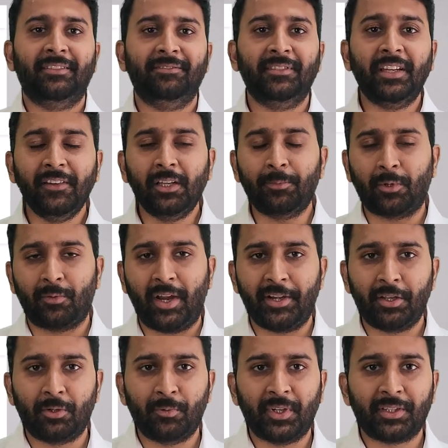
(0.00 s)
we will provide
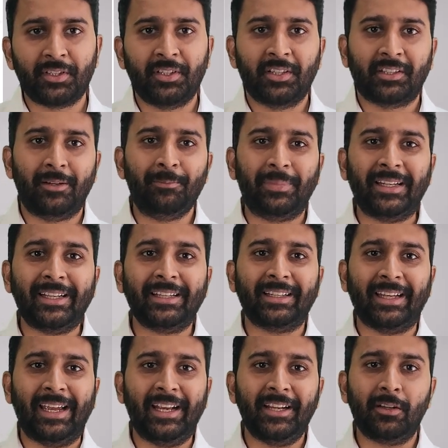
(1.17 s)
you with complete
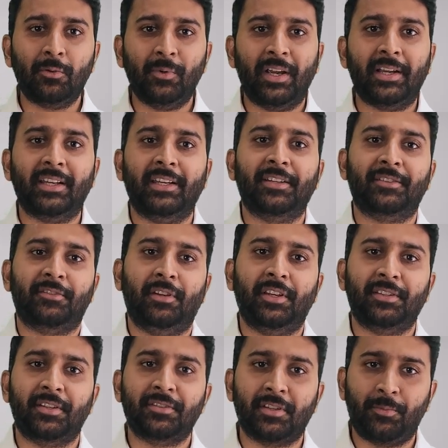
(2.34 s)
end-to-end
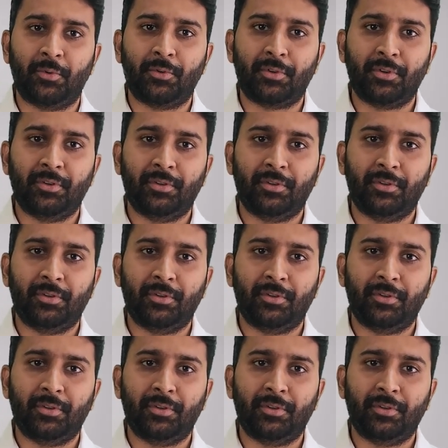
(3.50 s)
installation support.